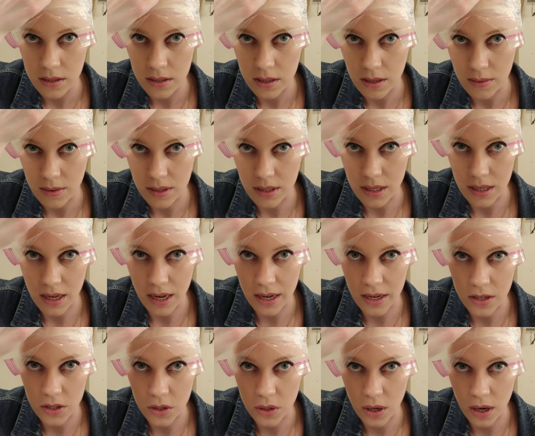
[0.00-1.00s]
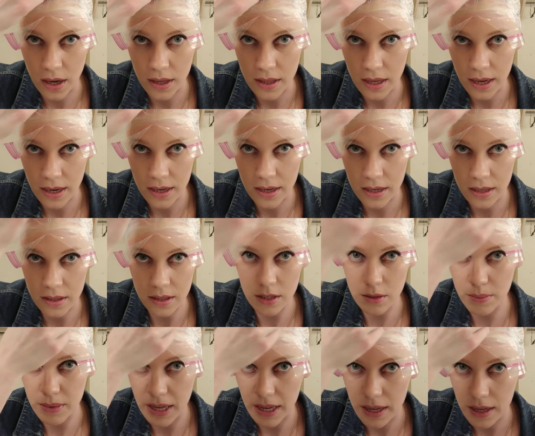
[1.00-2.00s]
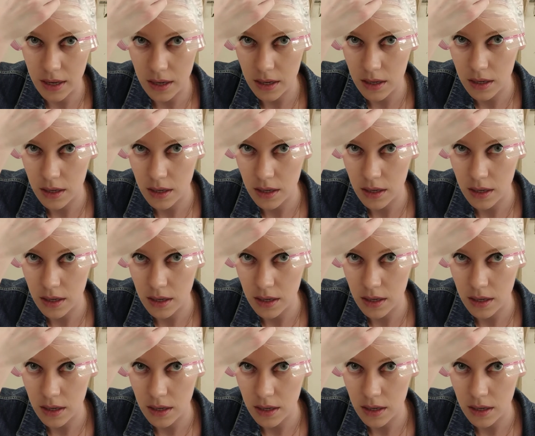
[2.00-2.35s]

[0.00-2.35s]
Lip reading: So I'm just going to kind of draw that in a little bit.